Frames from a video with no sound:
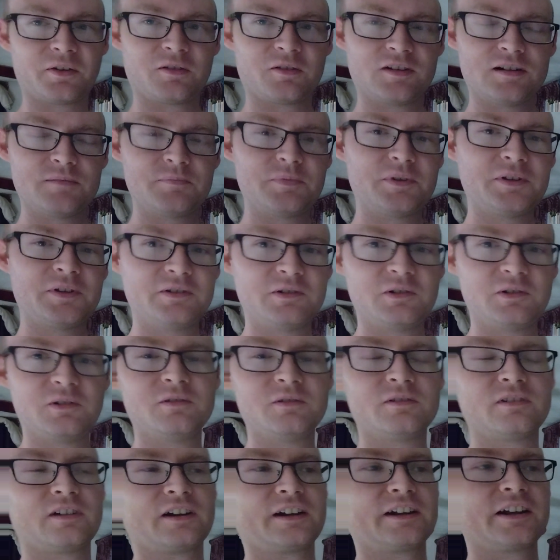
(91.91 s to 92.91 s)
are up
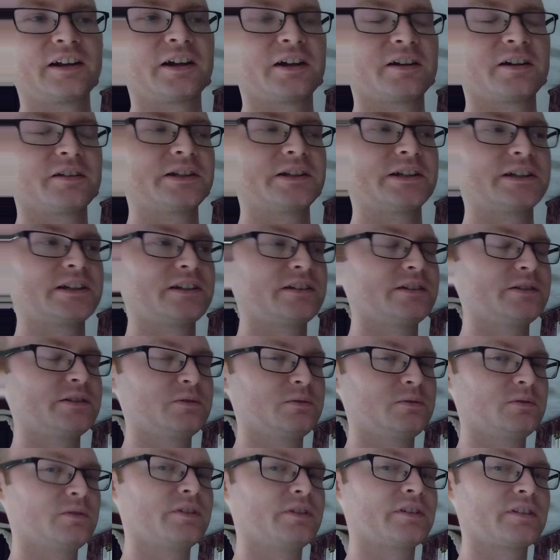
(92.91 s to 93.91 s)
to and how they
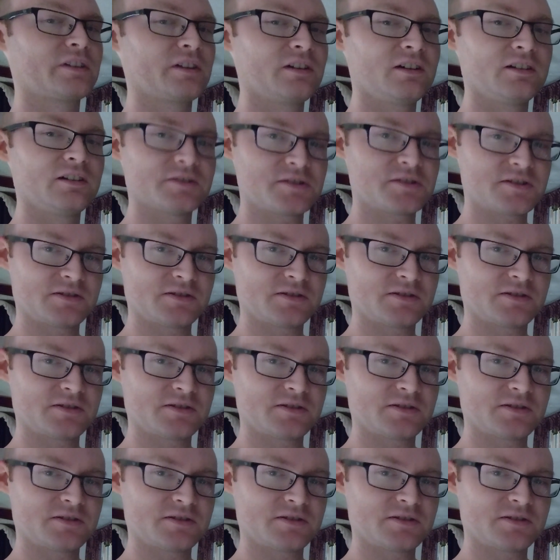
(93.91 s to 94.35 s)
use salt,